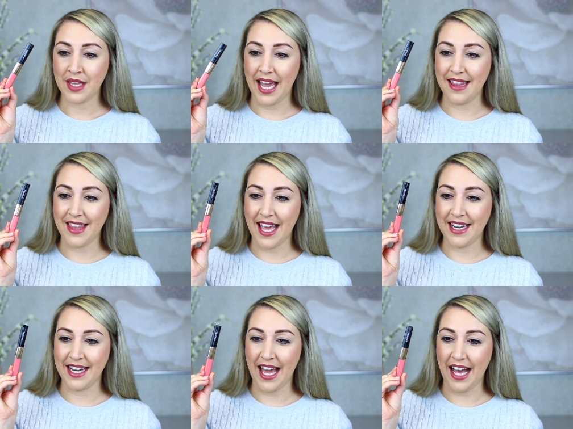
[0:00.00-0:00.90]
and then
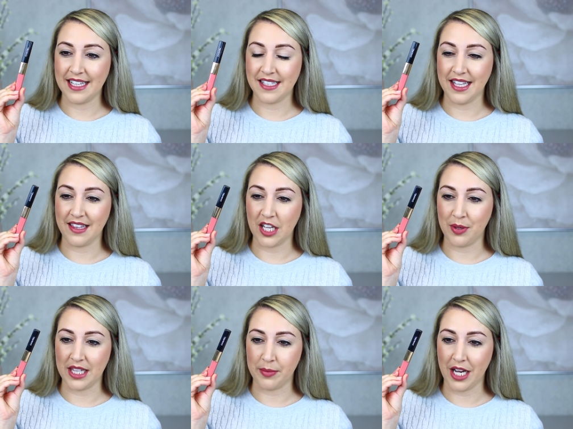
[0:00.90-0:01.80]
it has the
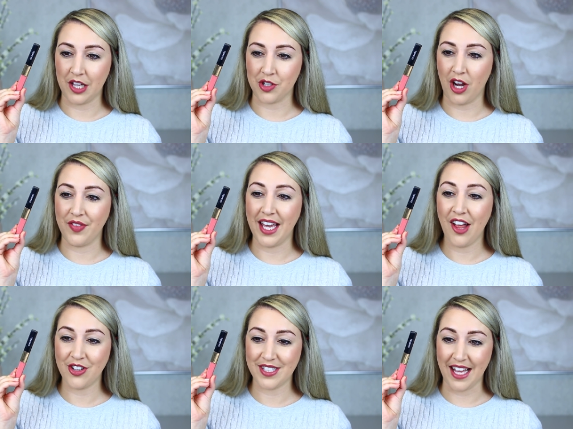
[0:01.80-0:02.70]
liquid lip color on the
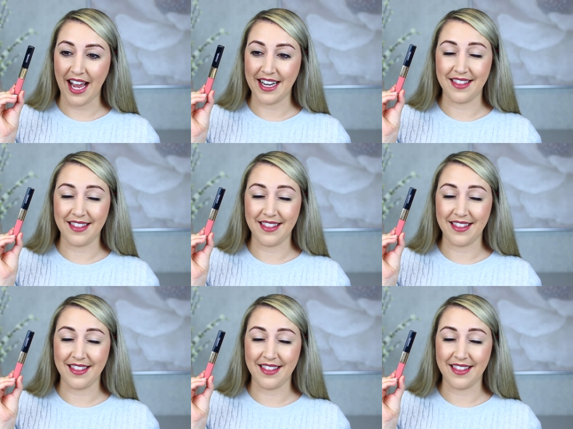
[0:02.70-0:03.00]
other side.